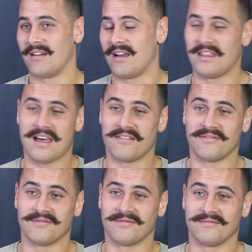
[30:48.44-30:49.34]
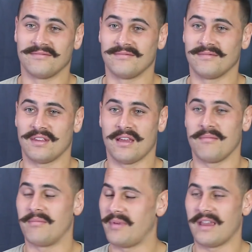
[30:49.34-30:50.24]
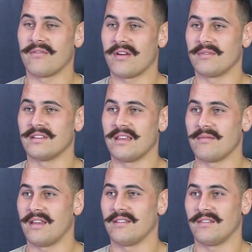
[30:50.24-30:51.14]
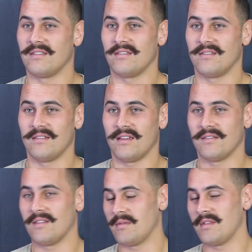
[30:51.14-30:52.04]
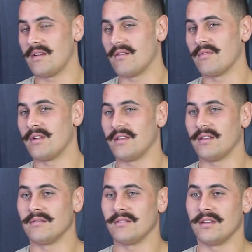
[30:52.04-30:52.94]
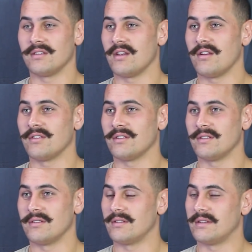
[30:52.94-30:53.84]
I love being around my teammates. It's something that I really cherish, and